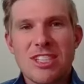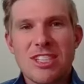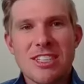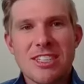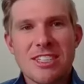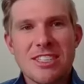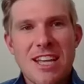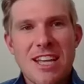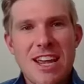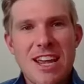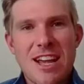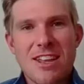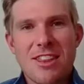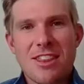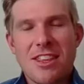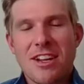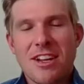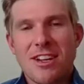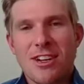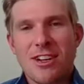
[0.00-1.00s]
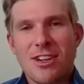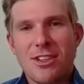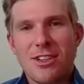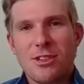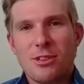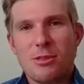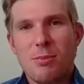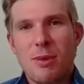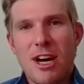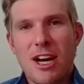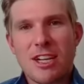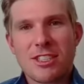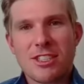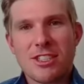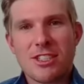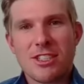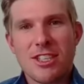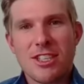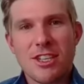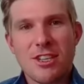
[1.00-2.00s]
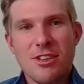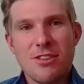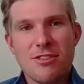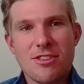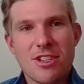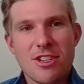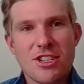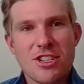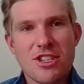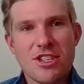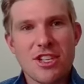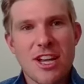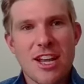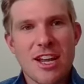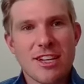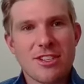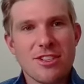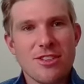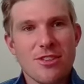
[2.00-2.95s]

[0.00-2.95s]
going to say, I think all those boxes that you just checked,